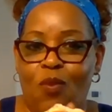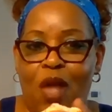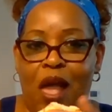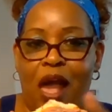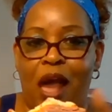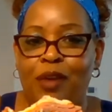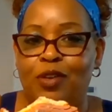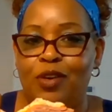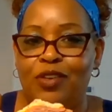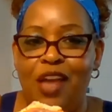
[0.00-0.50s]
I
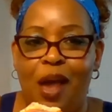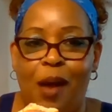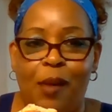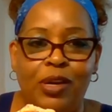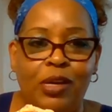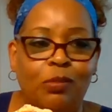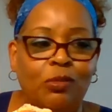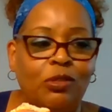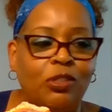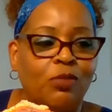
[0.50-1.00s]
know y'all
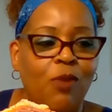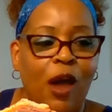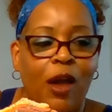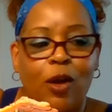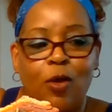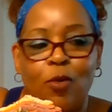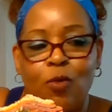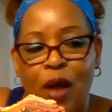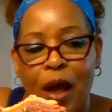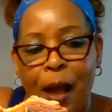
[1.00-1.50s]
hear me
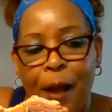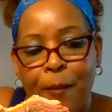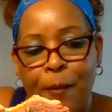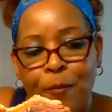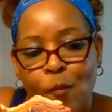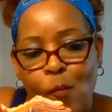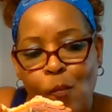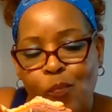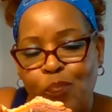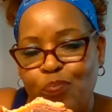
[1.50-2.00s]
smacking, right?
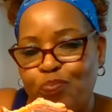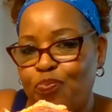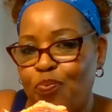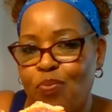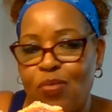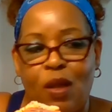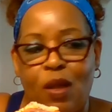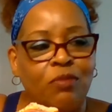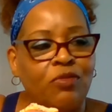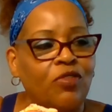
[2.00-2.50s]

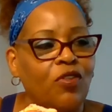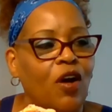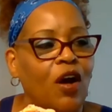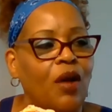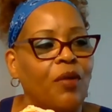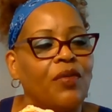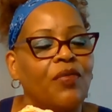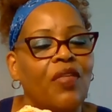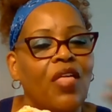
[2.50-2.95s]
I'm sorry.